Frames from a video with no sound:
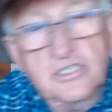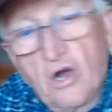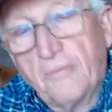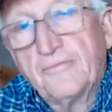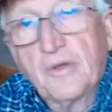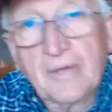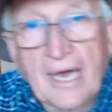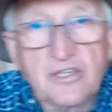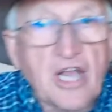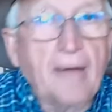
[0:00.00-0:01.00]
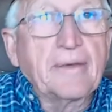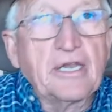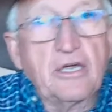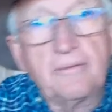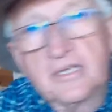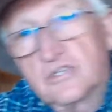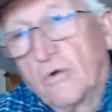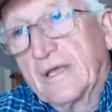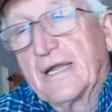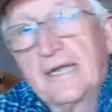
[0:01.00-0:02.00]
let's go. We got a job to do. Let's
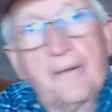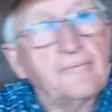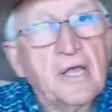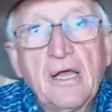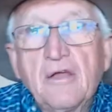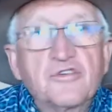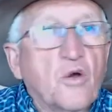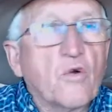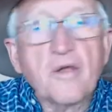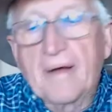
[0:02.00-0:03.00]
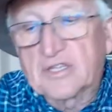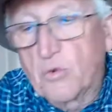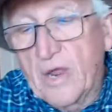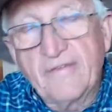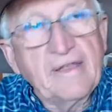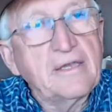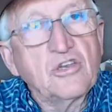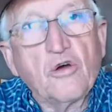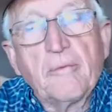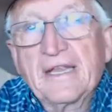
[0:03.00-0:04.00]
go get it done. Don't worry about the weaving.
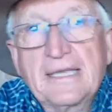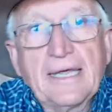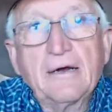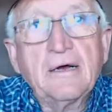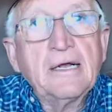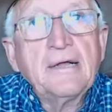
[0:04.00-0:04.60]
No big deal.